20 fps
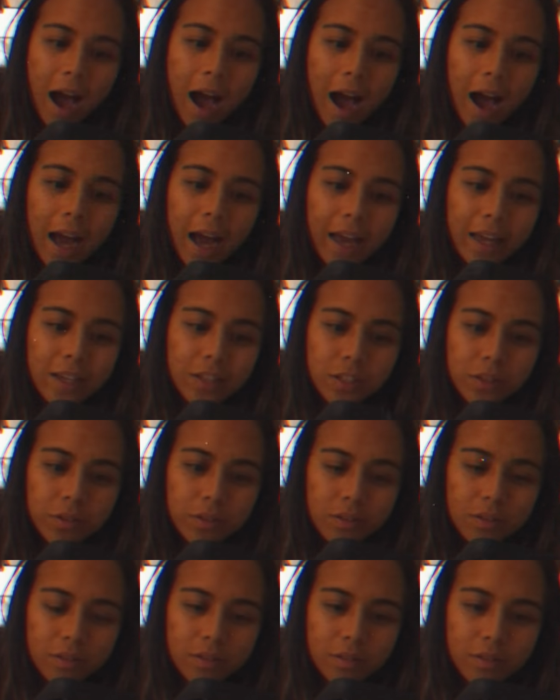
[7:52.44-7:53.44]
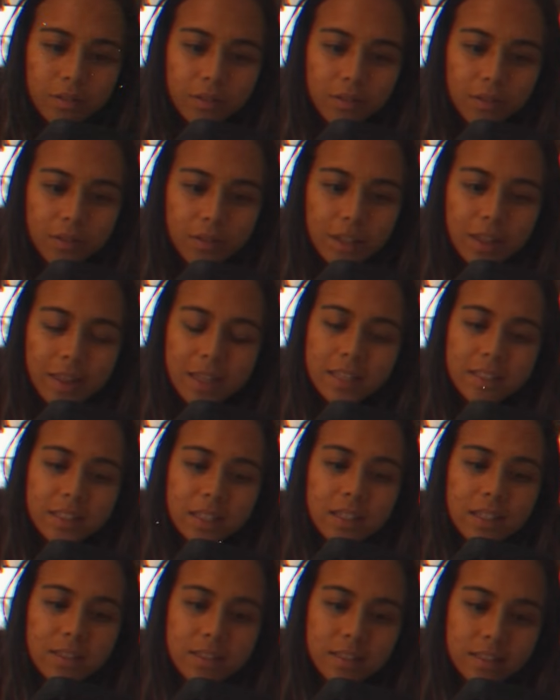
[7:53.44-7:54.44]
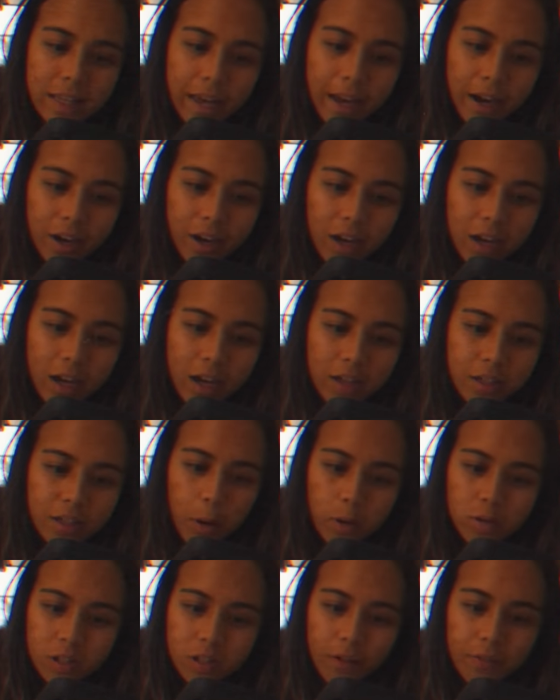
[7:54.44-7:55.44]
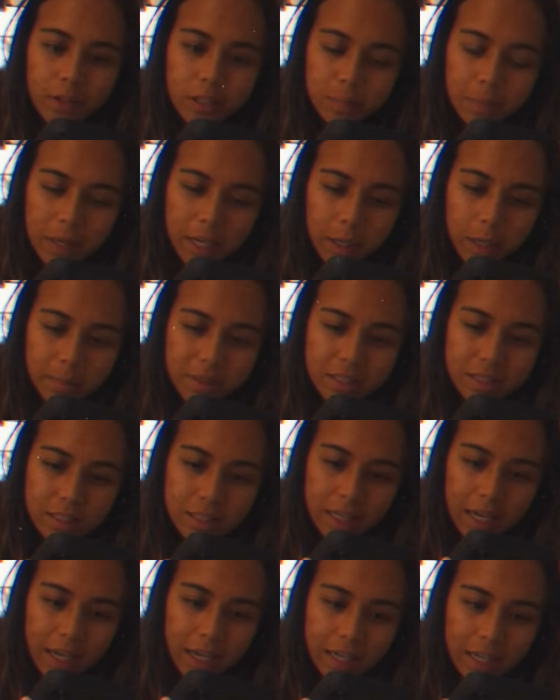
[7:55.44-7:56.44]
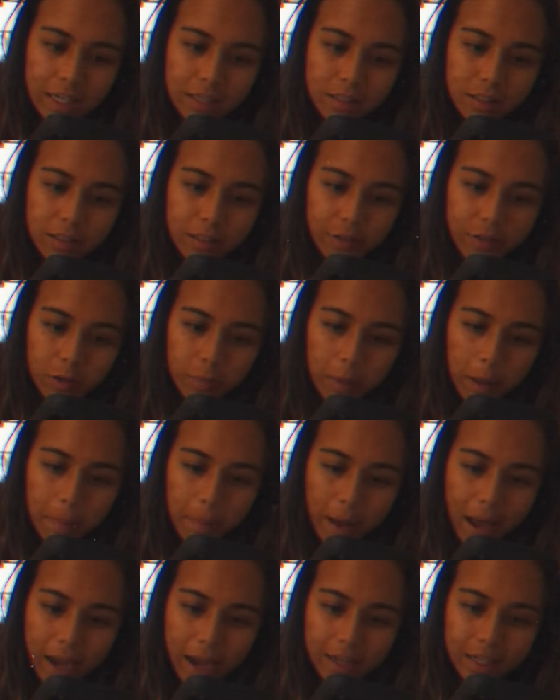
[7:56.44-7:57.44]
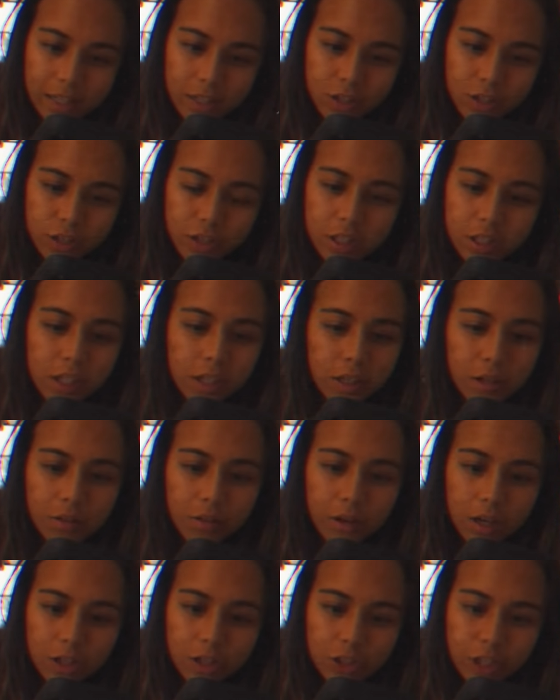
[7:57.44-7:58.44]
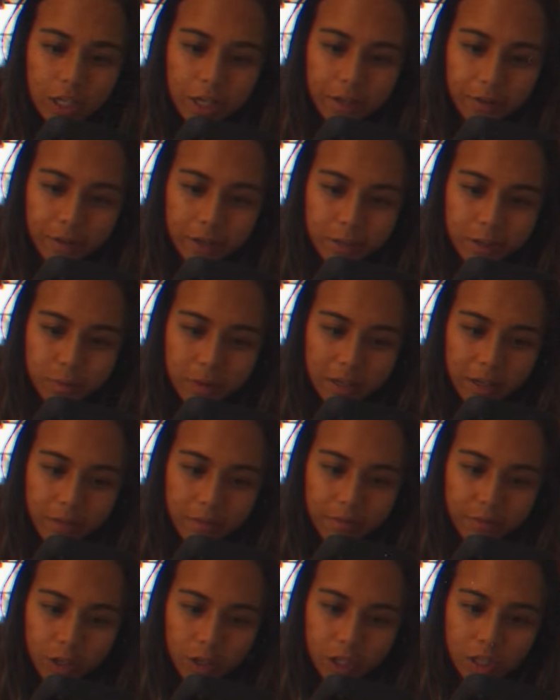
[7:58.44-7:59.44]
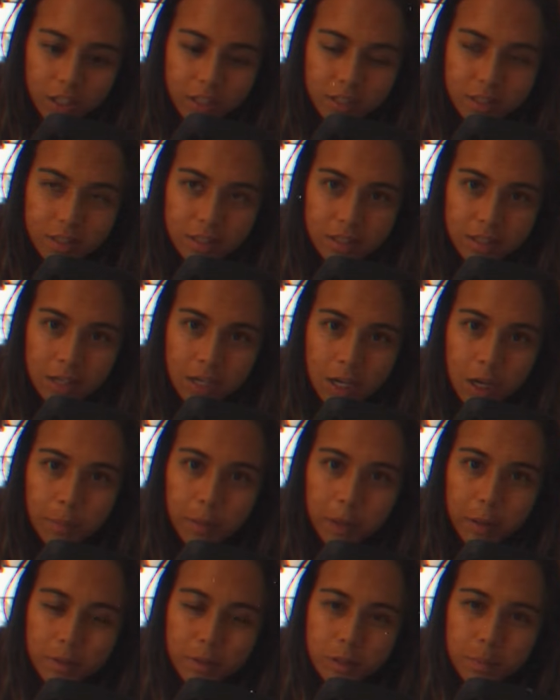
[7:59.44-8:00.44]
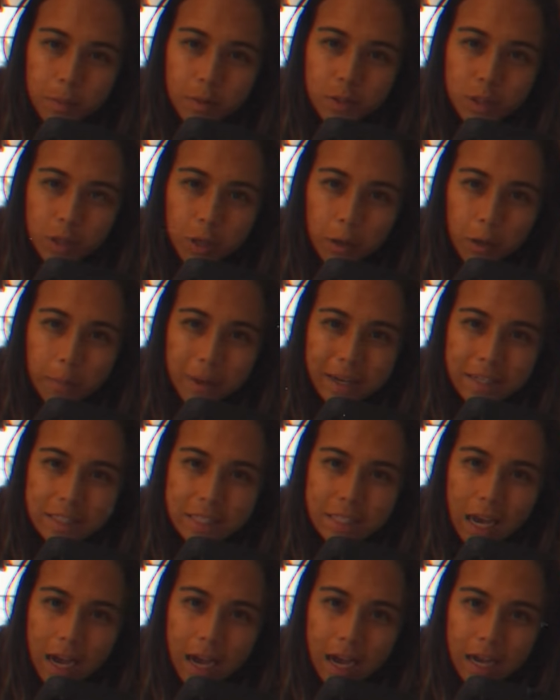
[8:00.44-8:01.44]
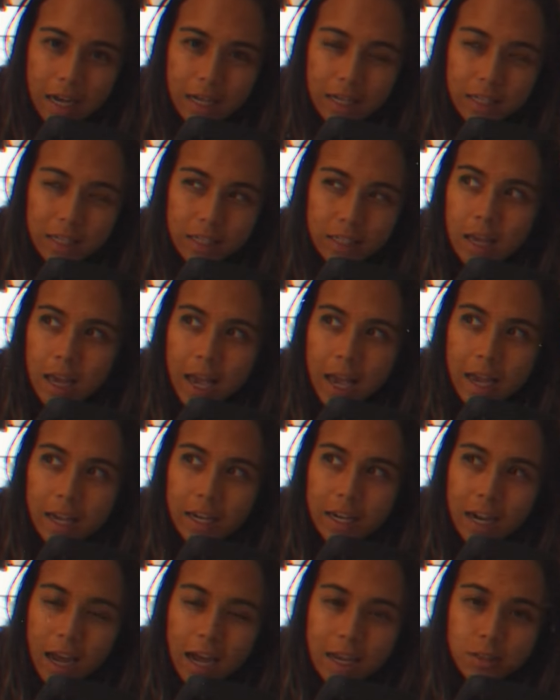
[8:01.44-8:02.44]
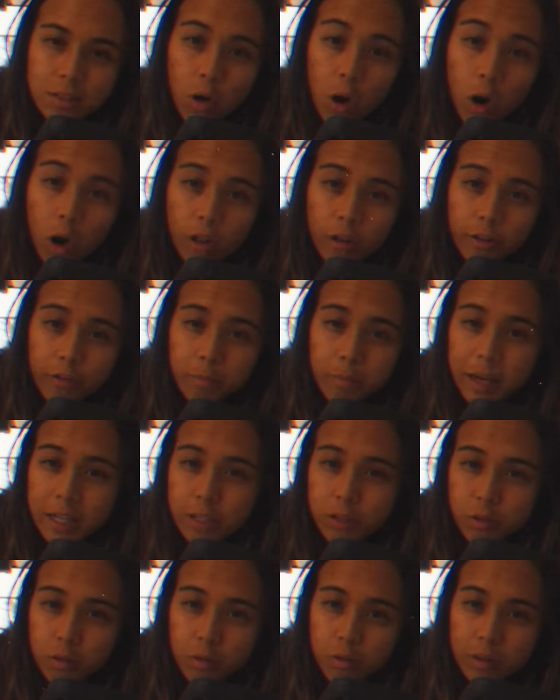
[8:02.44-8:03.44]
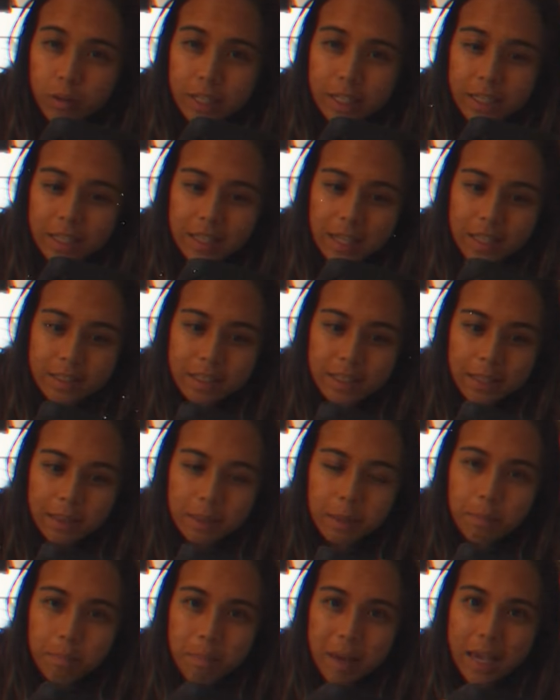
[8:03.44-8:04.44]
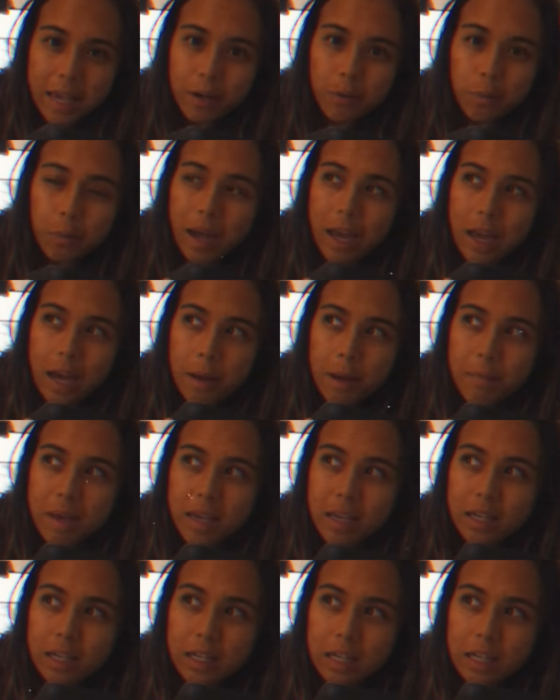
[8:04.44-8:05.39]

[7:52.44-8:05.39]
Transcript: Hi, this is Sarah. Post office made a mistake and delivered my package to you on January 21st, but it was supposed to go to my dad and it has all of my jewelry and that's like the main way I make an